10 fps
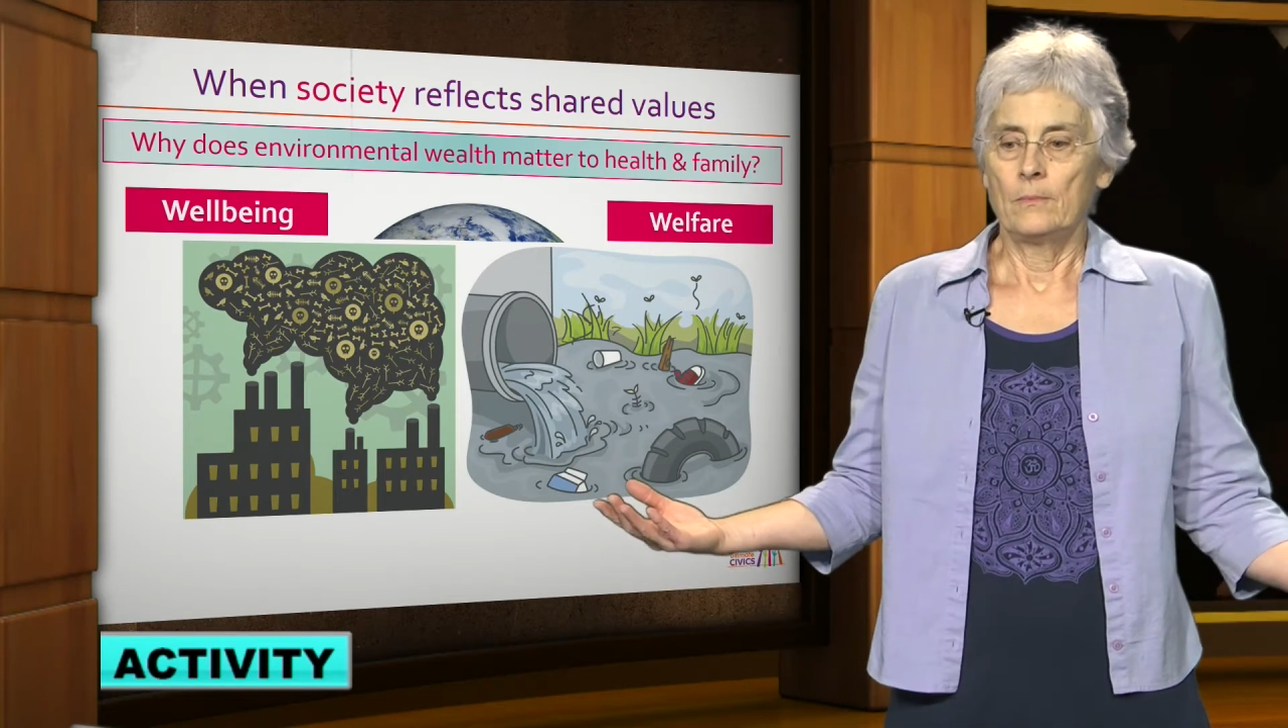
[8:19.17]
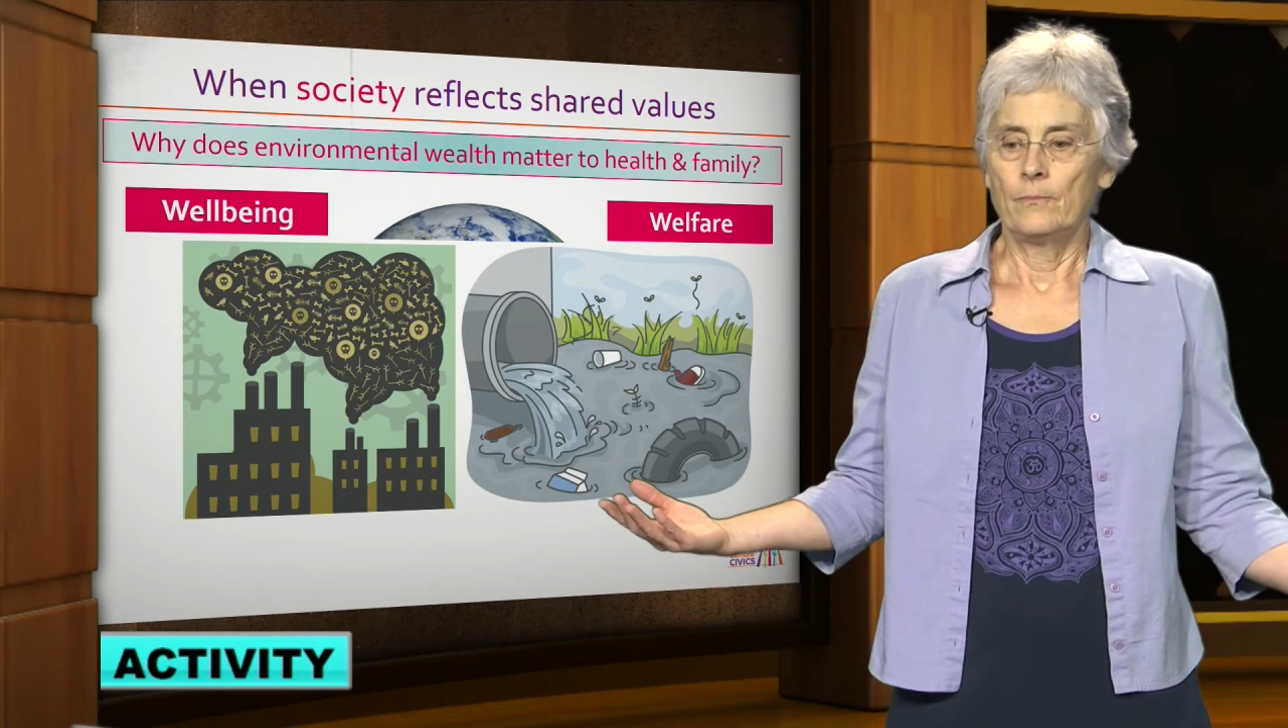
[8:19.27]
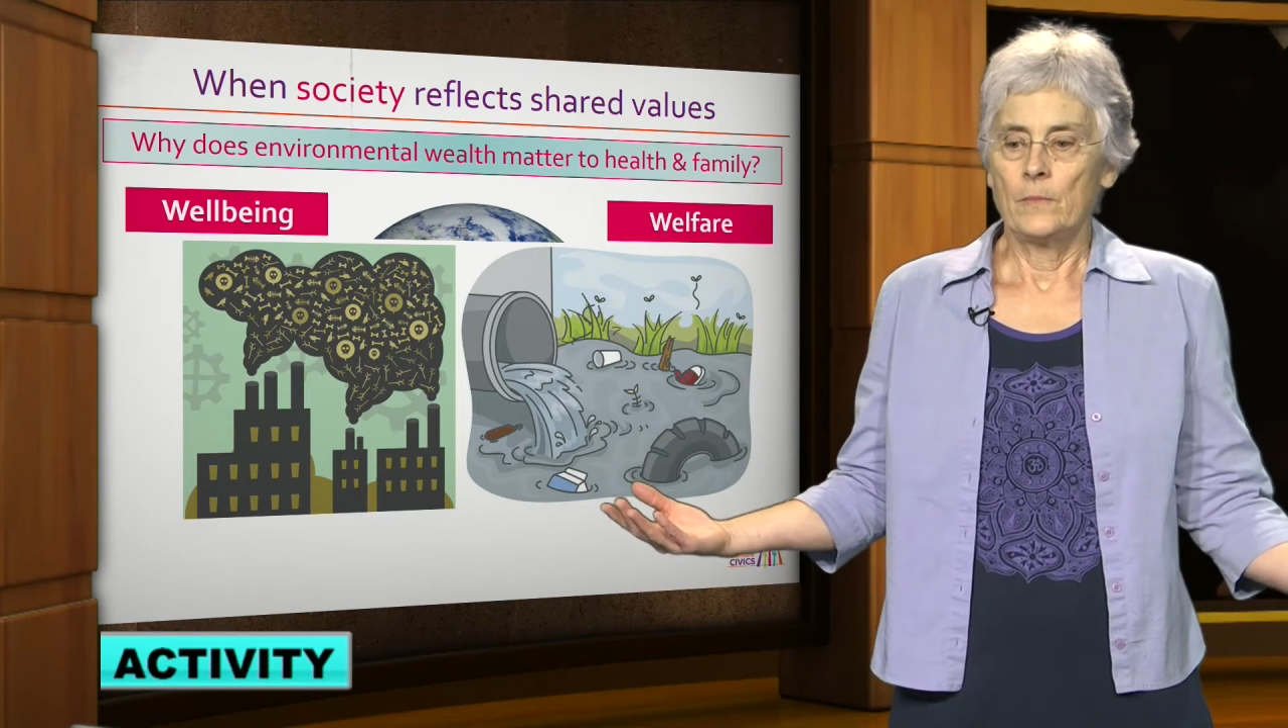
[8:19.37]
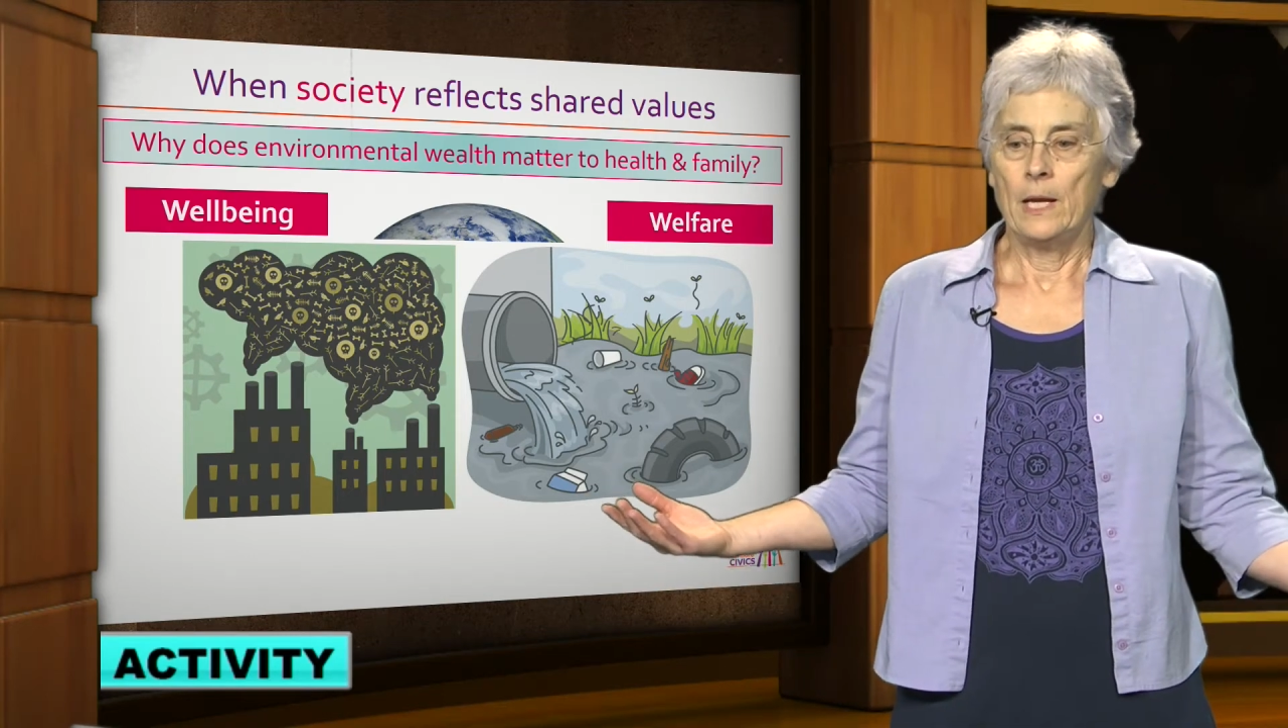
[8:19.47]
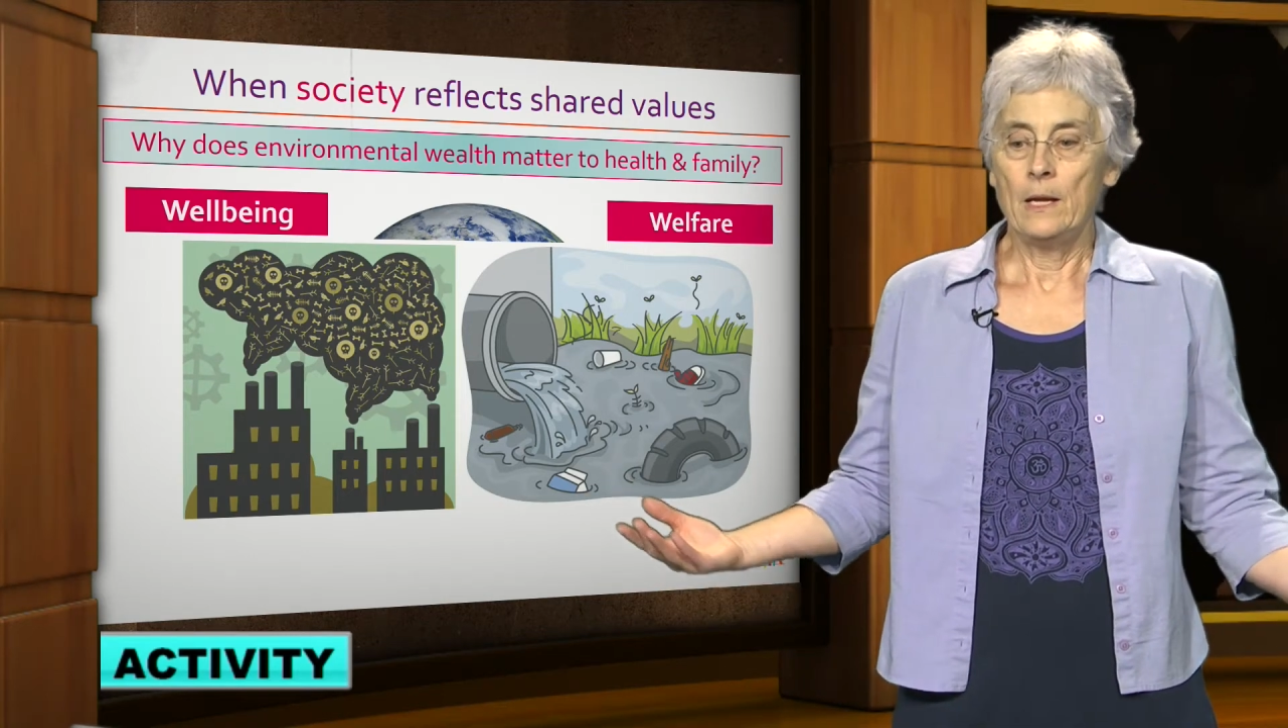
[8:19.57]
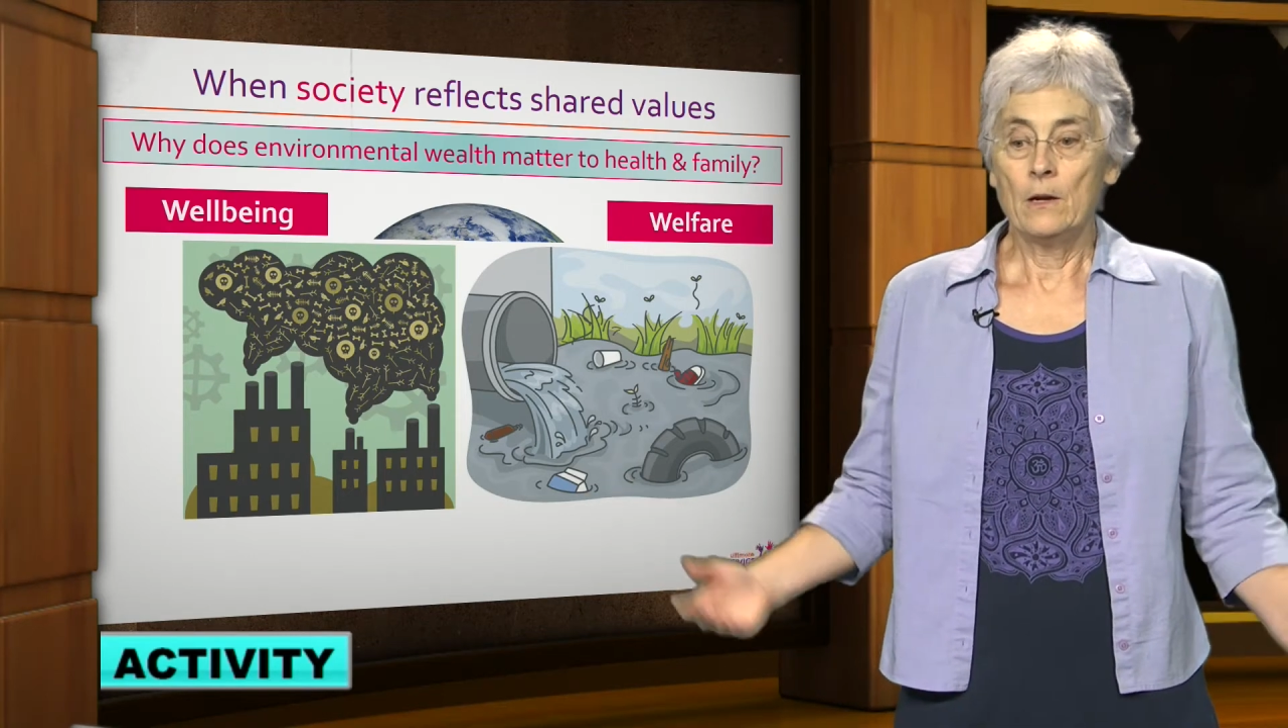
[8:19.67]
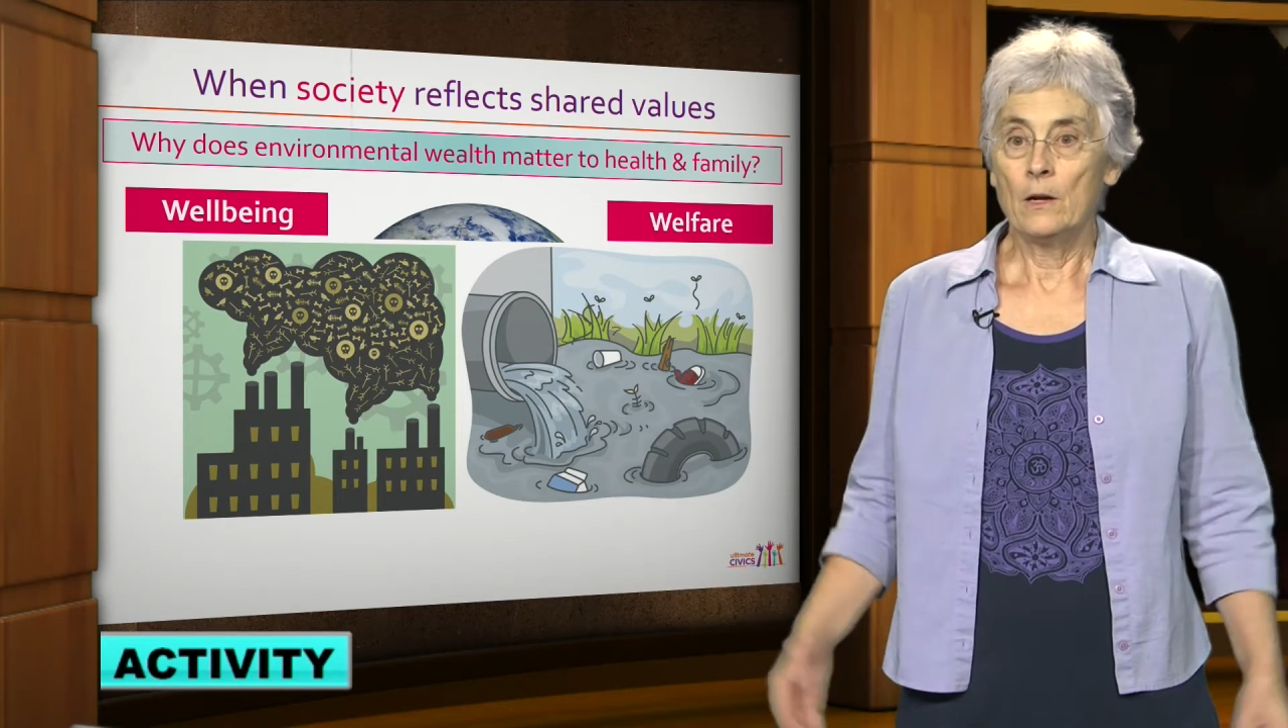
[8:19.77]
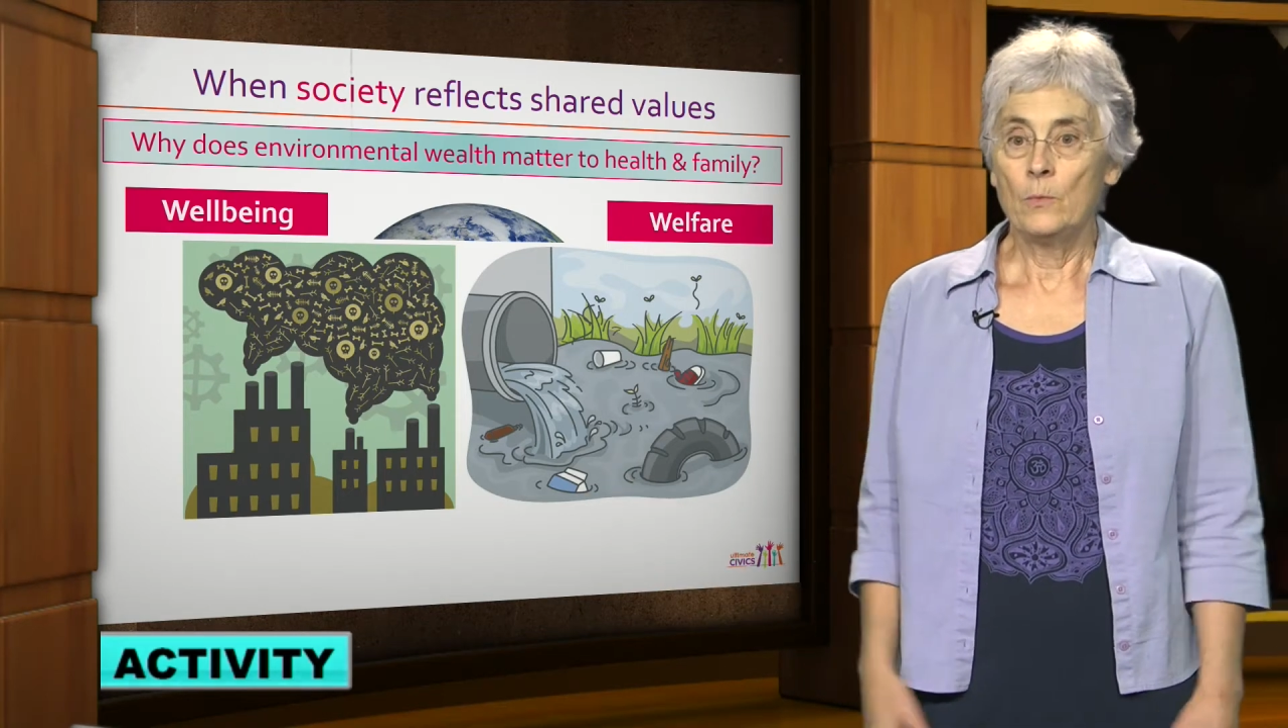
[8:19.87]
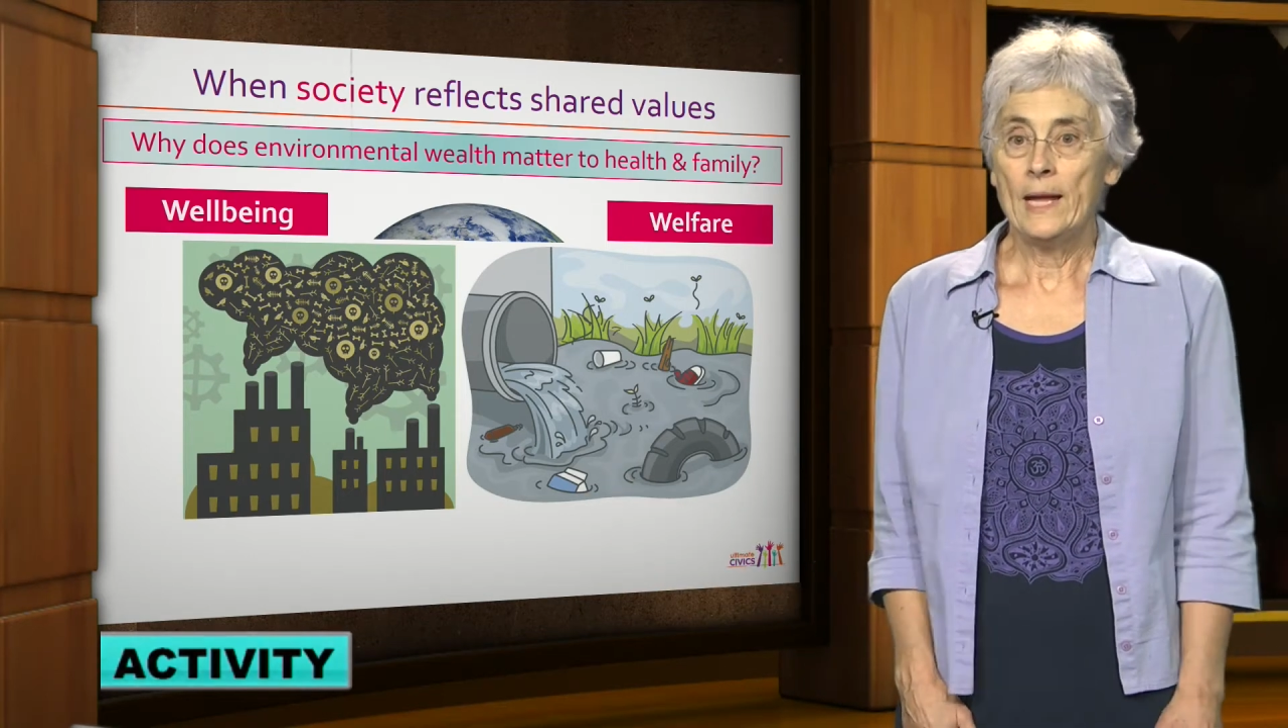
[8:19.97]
Here we